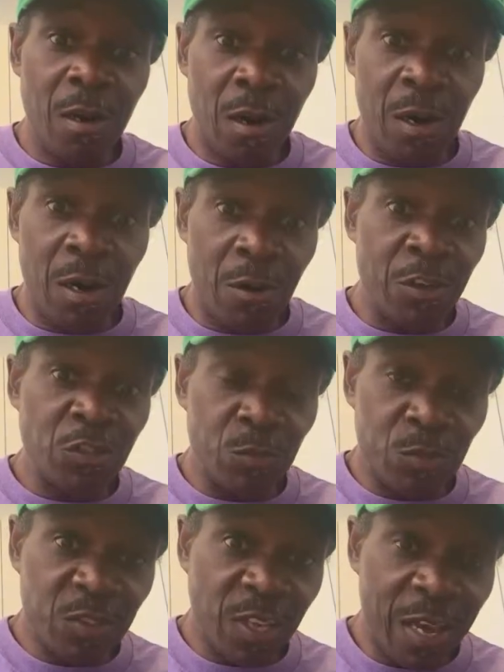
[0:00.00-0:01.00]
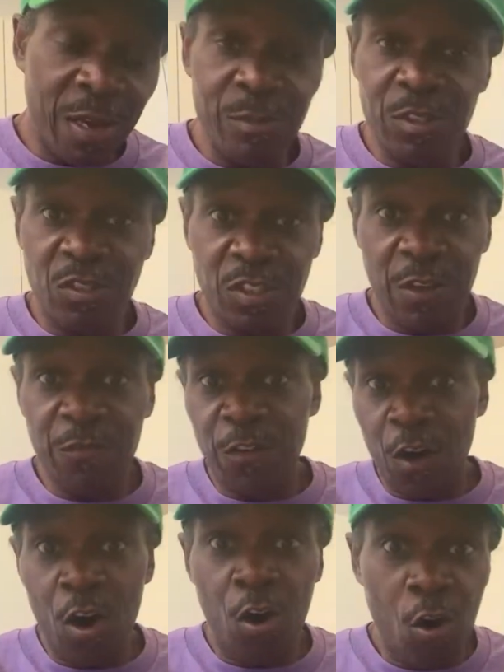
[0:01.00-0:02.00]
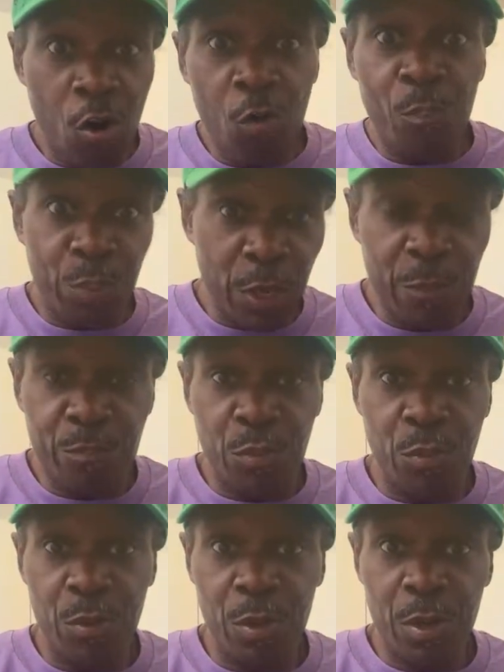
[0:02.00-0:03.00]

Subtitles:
on some scamming shit for her own people.